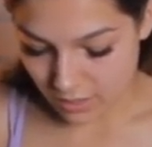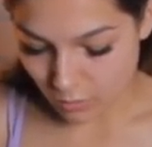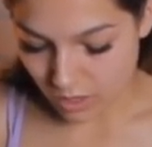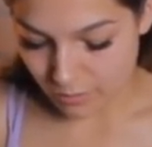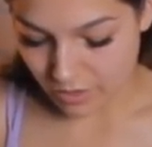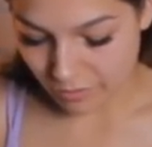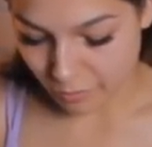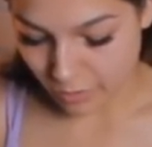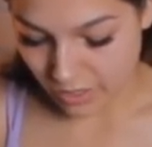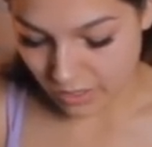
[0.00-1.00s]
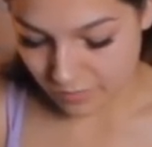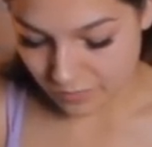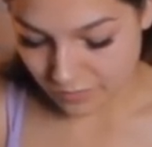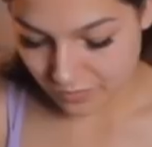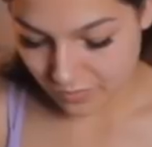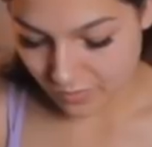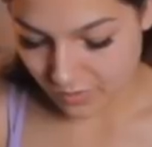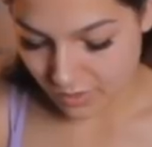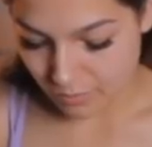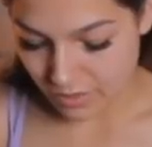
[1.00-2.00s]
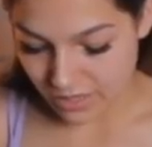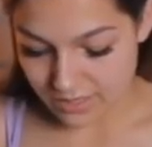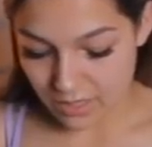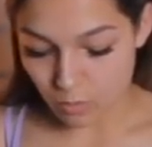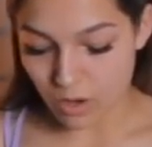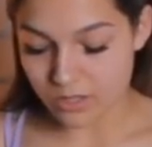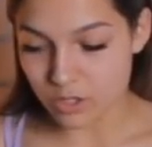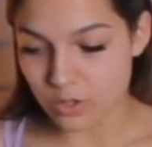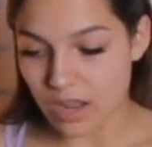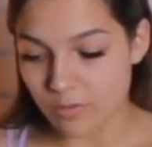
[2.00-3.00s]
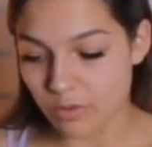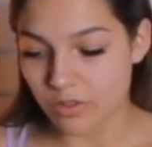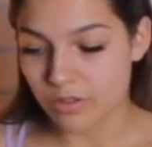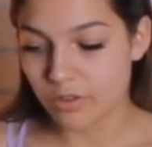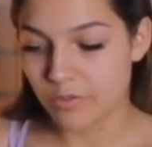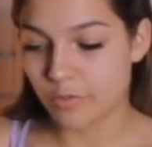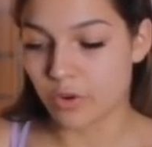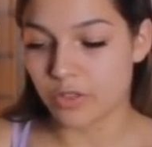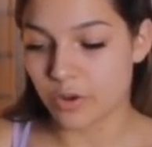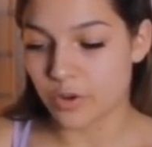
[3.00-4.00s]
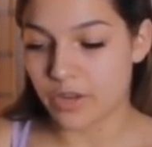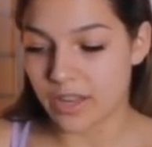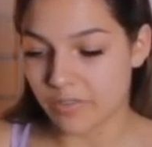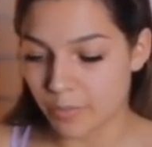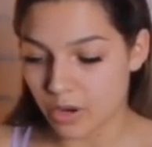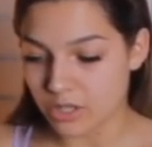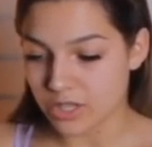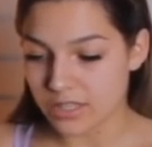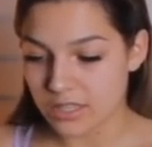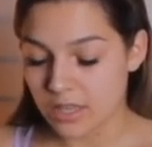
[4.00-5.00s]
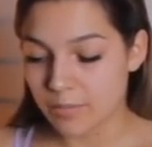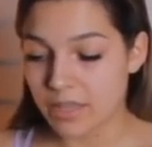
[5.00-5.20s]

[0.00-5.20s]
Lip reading: They want to be free because they want to travel for their creative project.